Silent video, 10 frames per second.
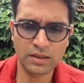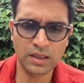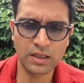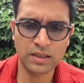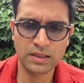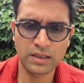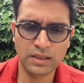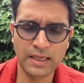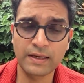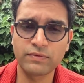are
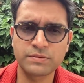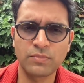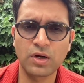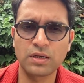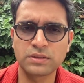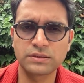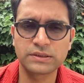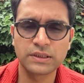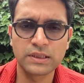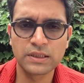language
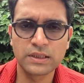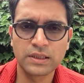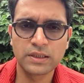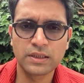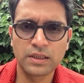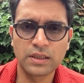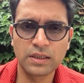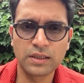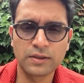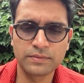models
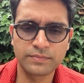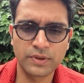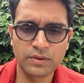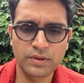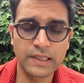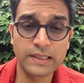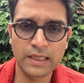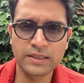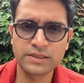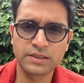
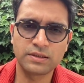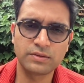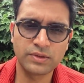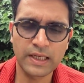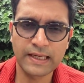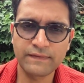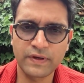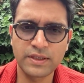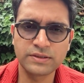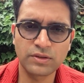intelligent? Do they have
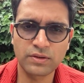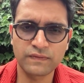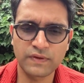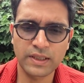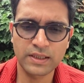any sort of